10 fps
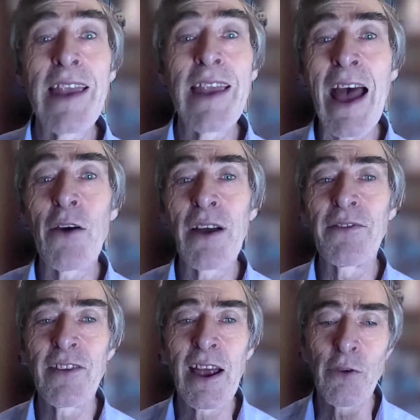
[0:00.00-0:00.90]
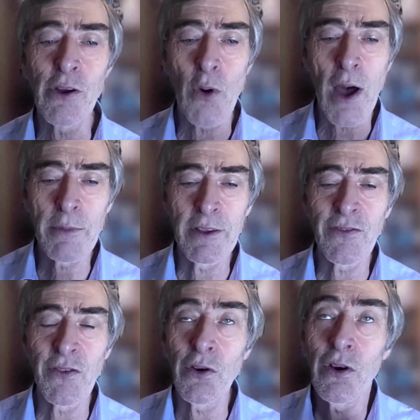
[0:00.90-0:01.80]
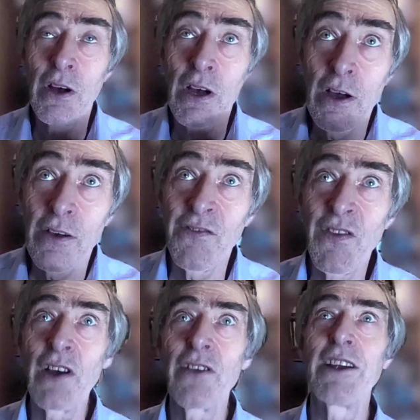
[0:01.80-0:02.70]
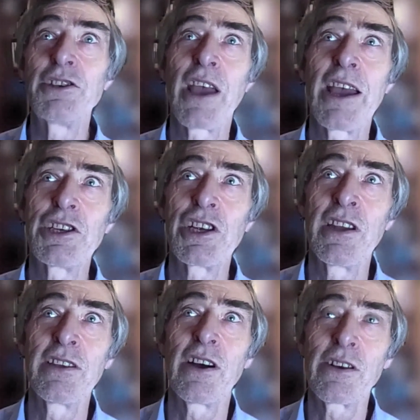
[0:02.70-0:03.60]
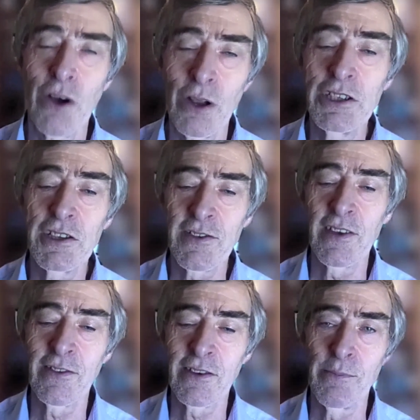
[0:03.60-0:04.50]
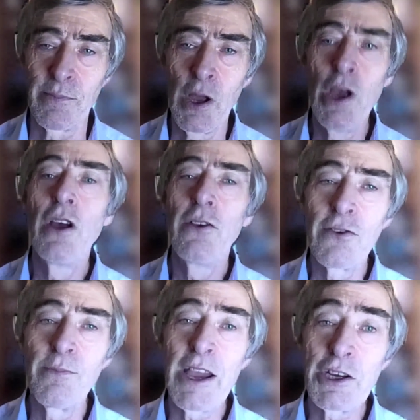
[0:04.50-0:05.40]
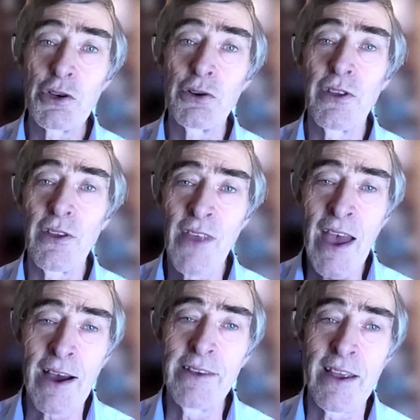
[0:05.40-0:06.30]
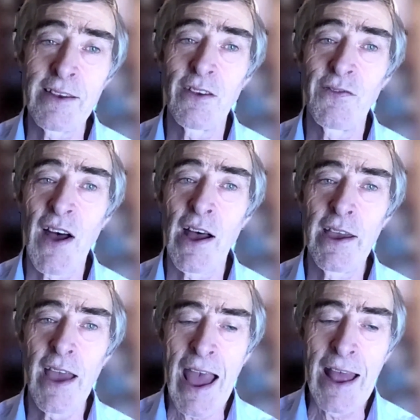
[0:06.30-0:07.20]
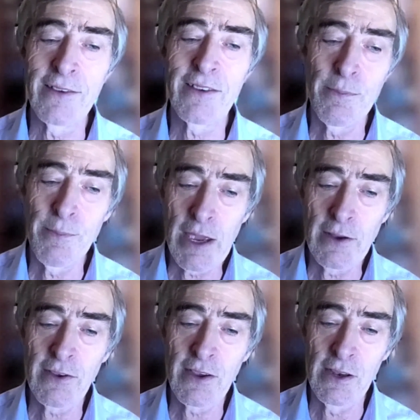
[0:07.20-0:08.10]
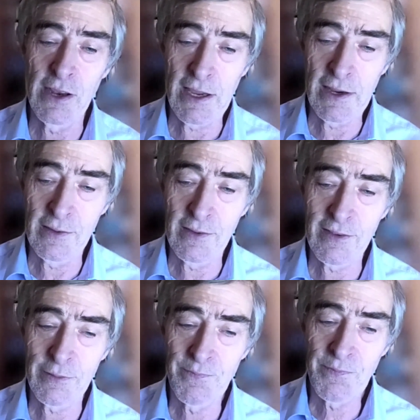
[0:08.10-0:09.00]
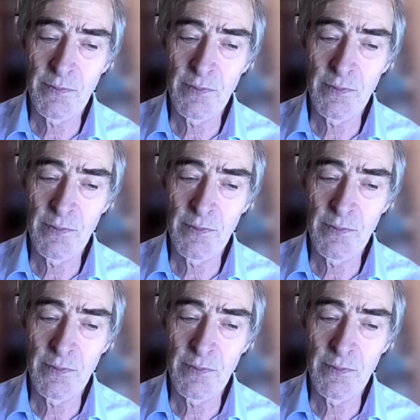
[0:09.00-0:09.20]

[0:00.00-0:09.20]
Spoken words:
we now have set requirements for further education and our college system to make sure that they identify and meet needs.